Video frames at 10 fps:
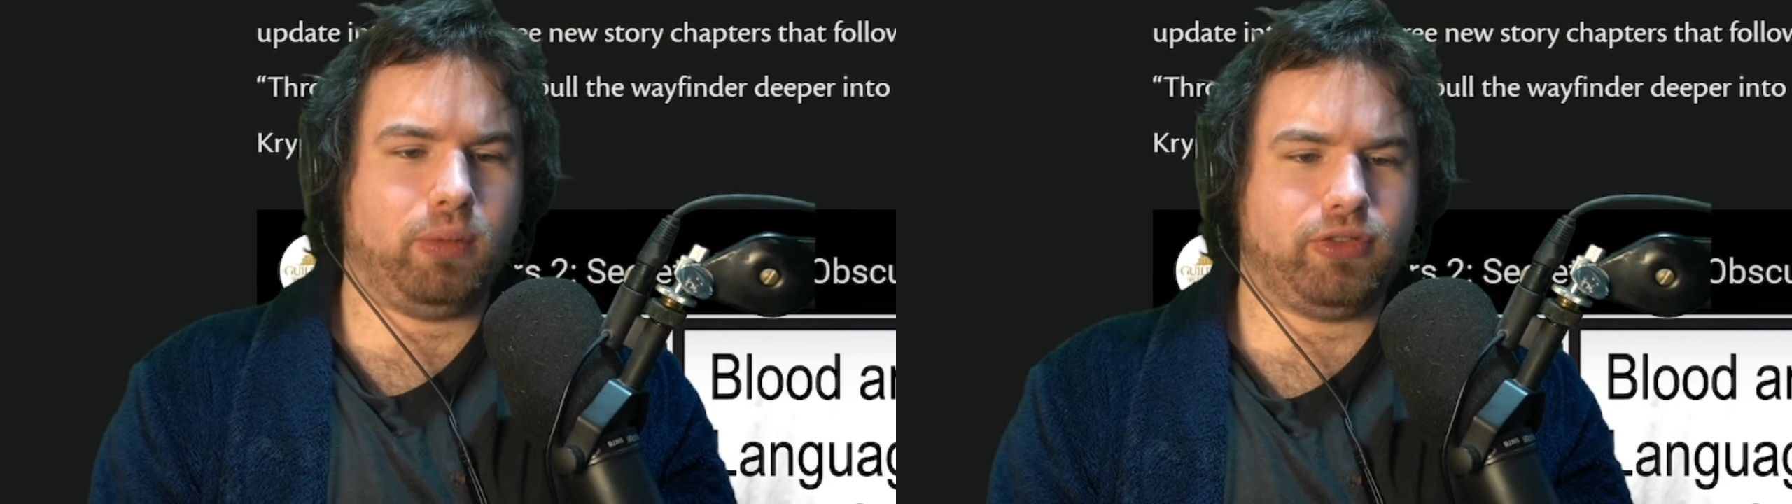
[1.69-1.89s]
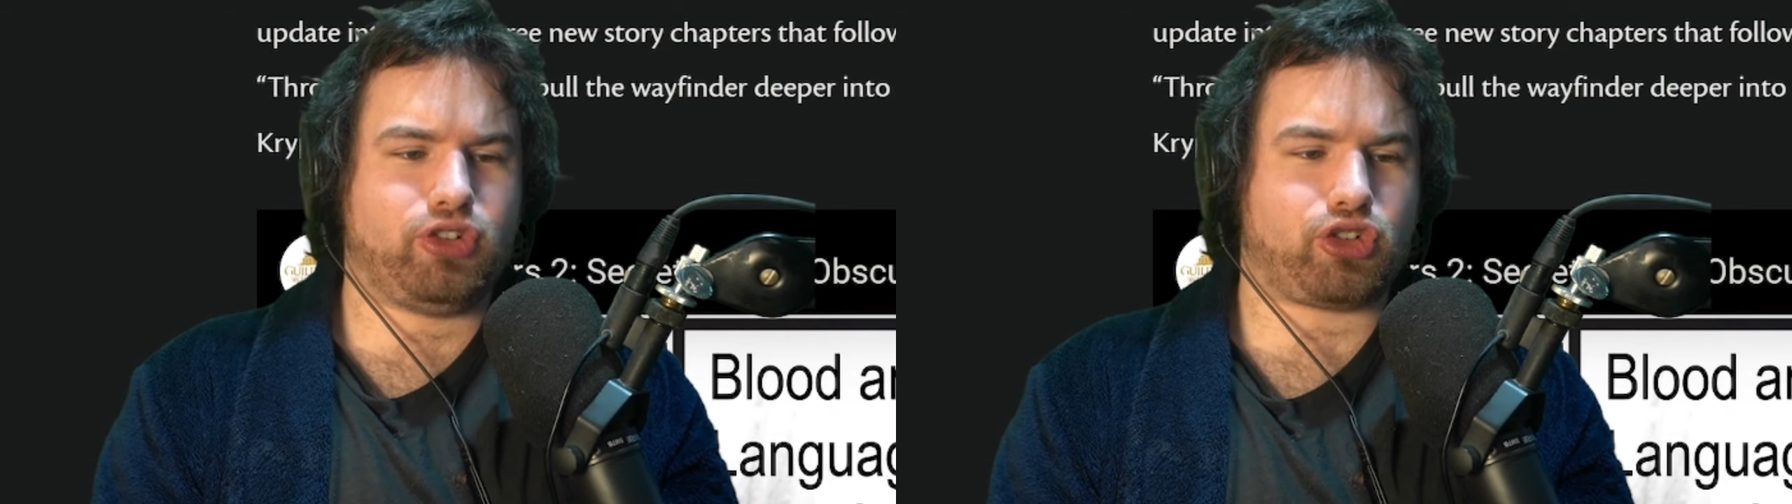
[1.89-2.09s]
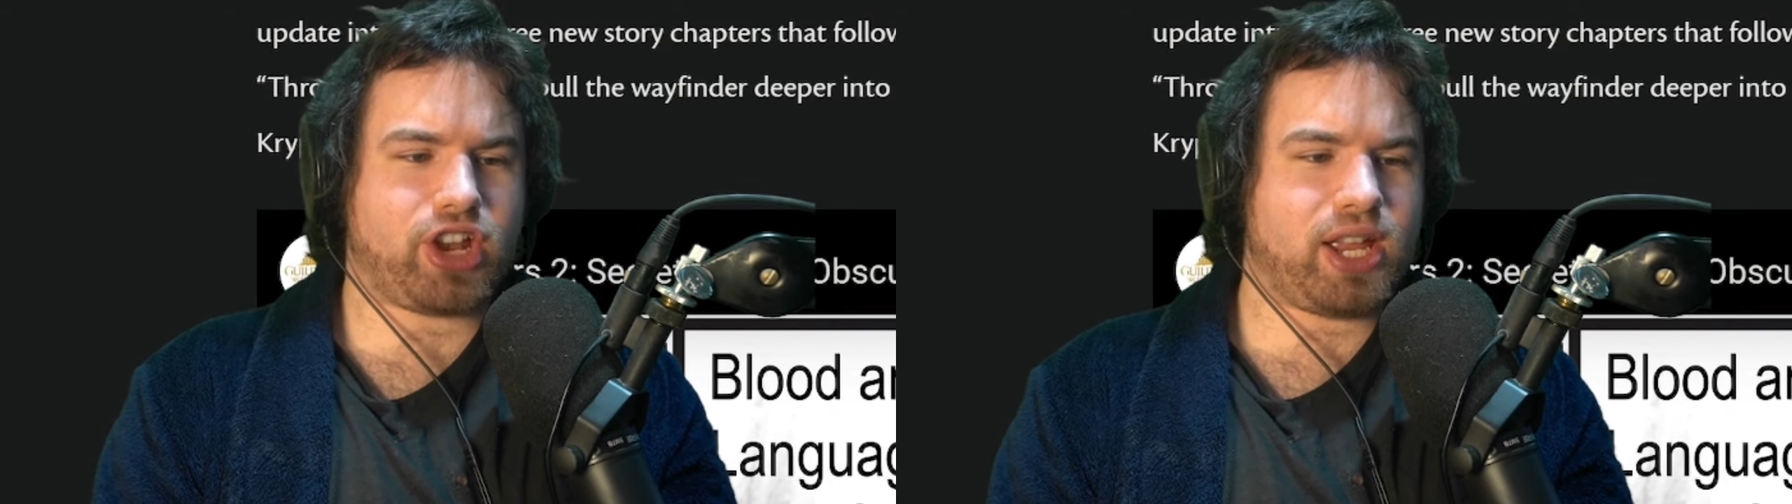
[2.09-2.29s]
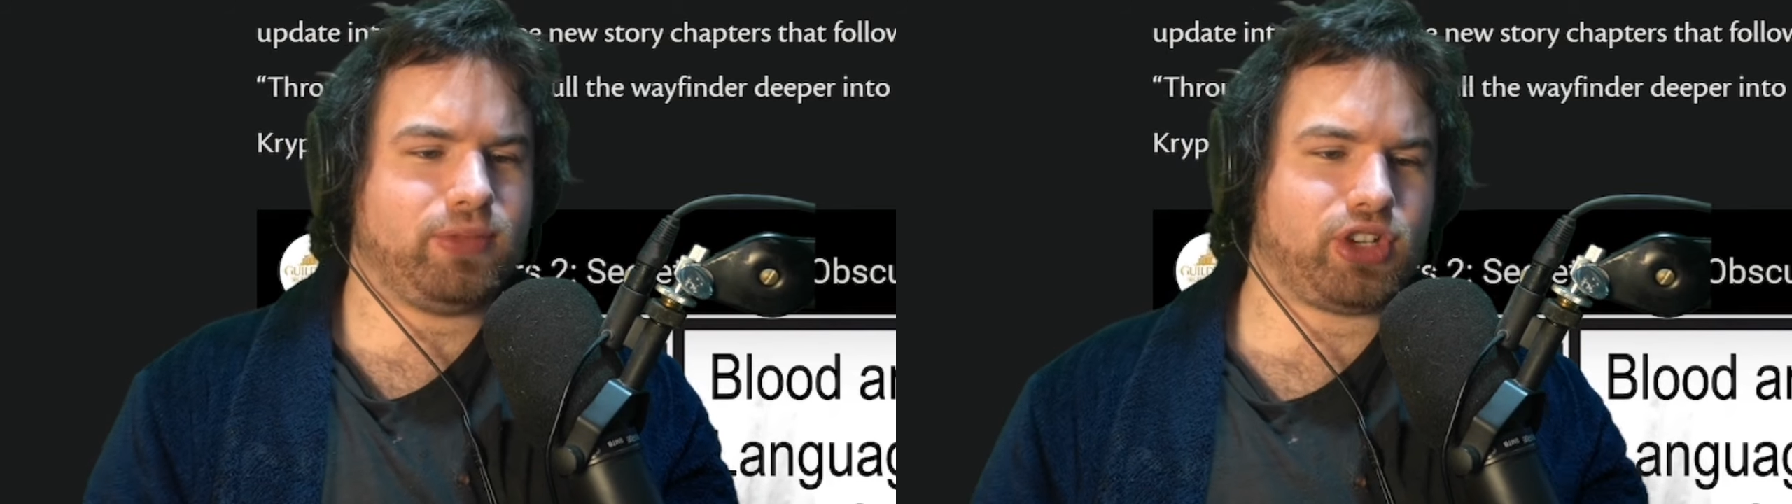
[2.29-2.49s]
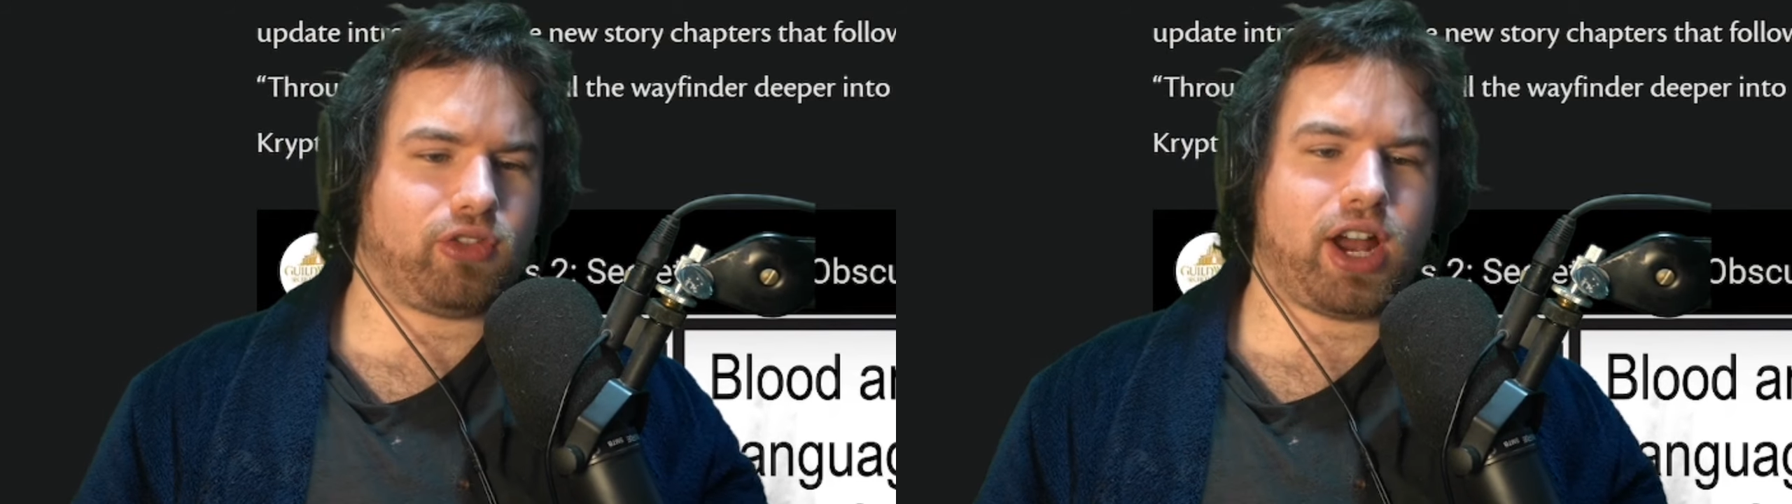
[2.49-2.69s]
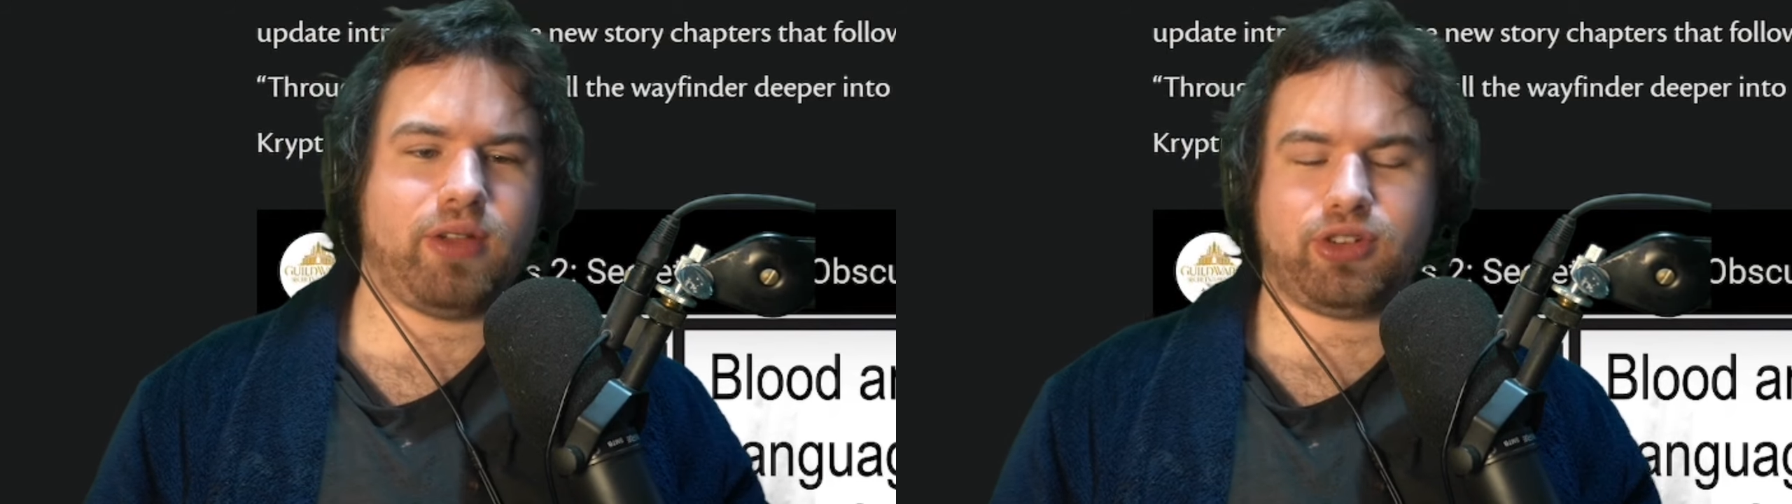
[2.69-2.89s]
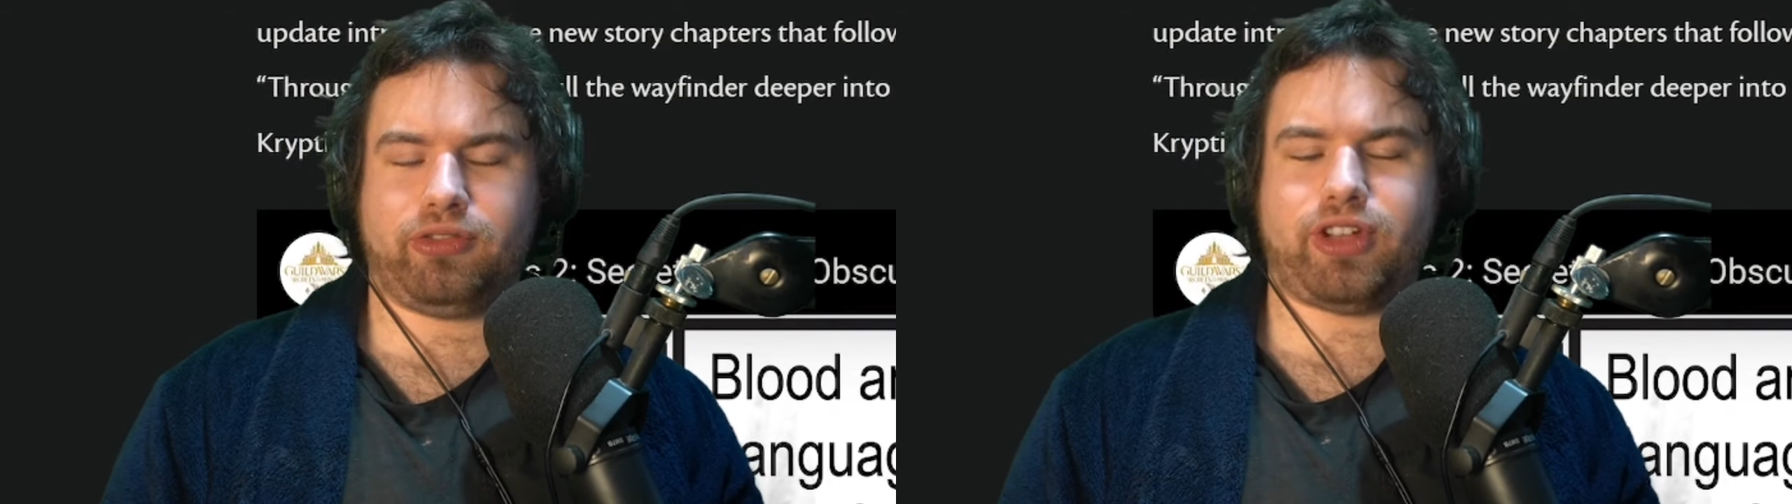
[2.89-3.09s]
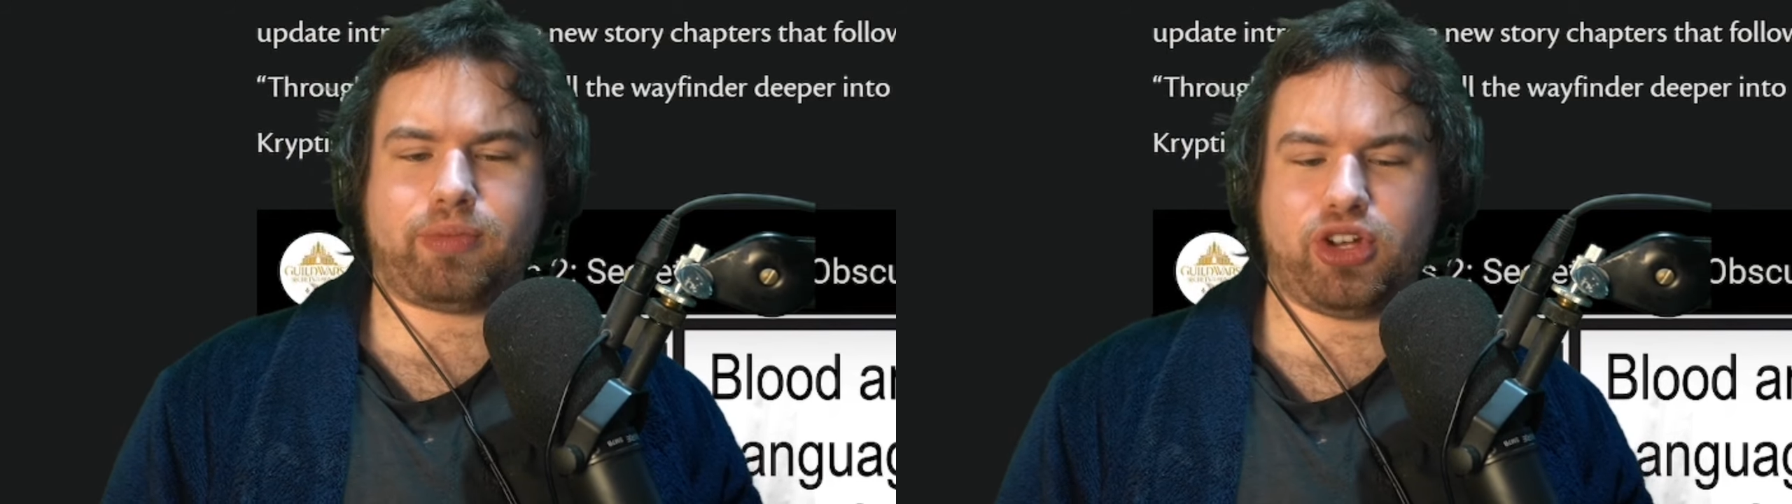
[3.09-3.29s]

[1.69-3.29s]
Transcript: of Dreams arrives on February